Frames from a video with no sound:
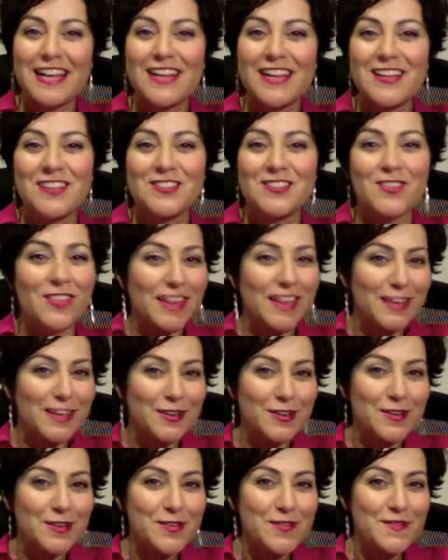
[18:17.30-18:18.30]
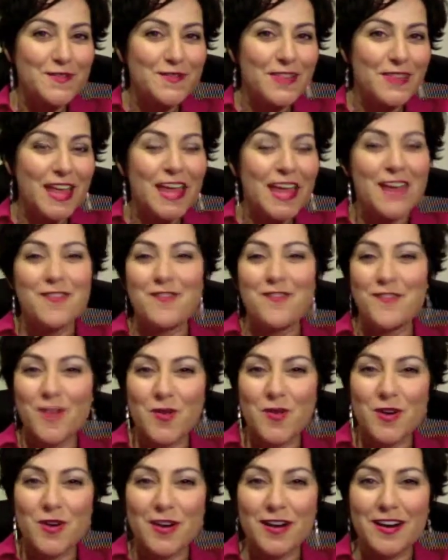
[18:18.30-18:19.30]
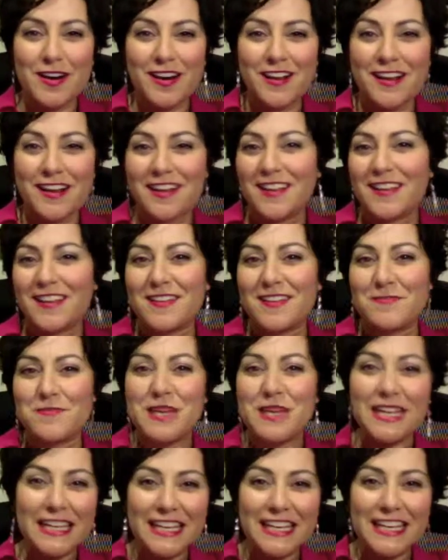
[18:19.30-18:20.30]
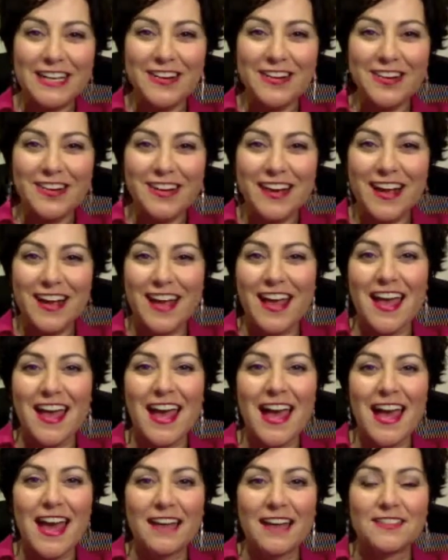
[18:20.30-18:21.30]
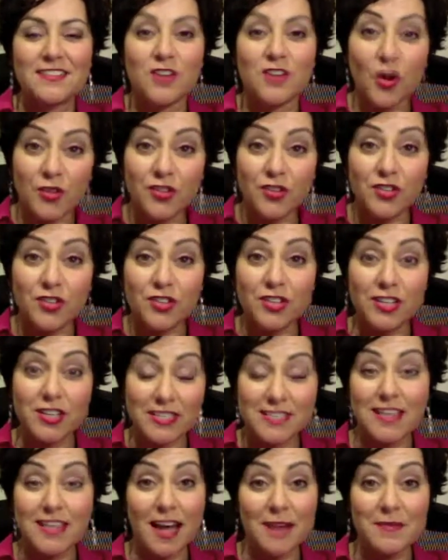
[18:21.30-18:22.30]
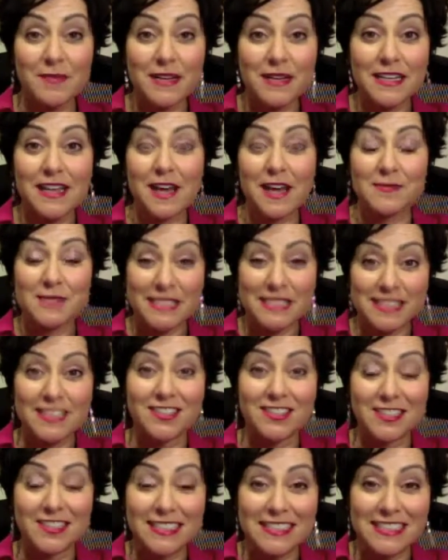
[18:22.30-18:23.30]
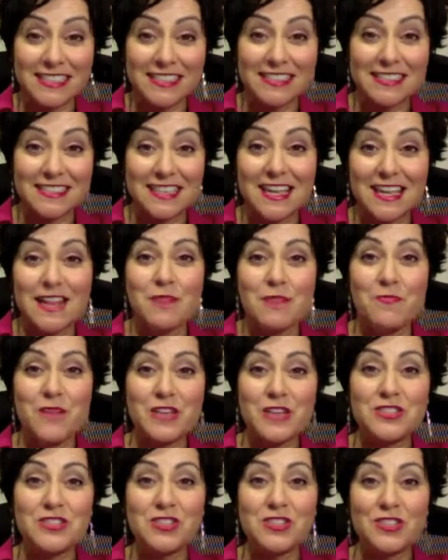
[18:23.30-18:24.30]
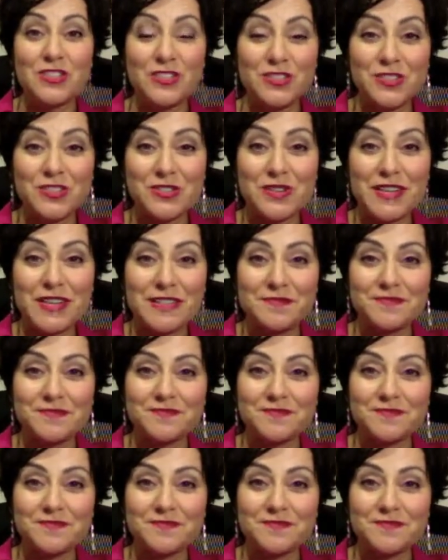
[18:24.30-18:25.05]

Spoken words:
So thank you for being here, and go do your assignment. I'm serious. Make sure that you do it.